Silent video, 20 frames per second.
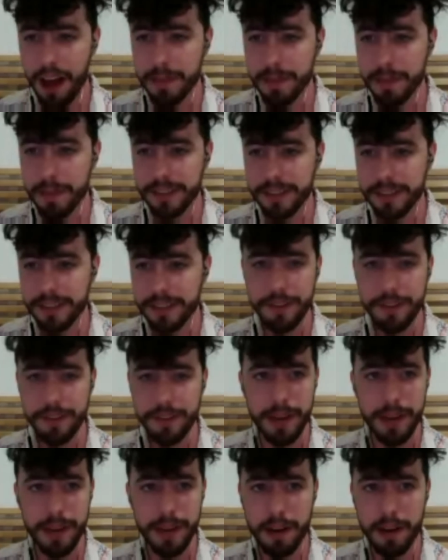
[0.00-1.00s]
that's never
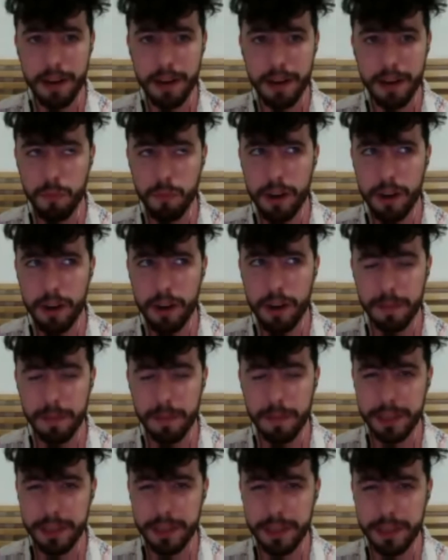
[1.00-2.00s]
been what
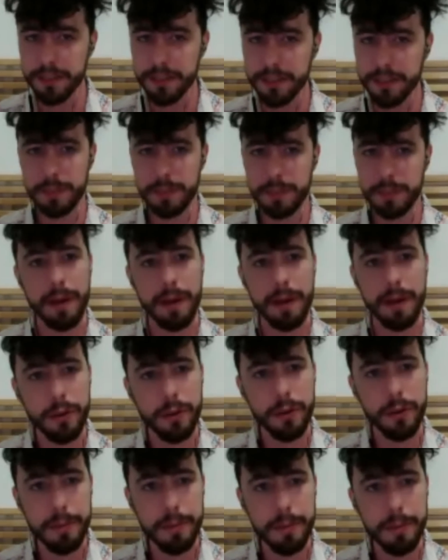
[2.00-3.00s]
appeals to me about
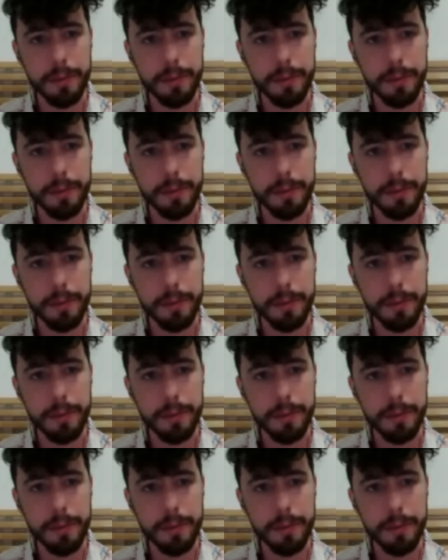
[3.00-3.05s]
programming.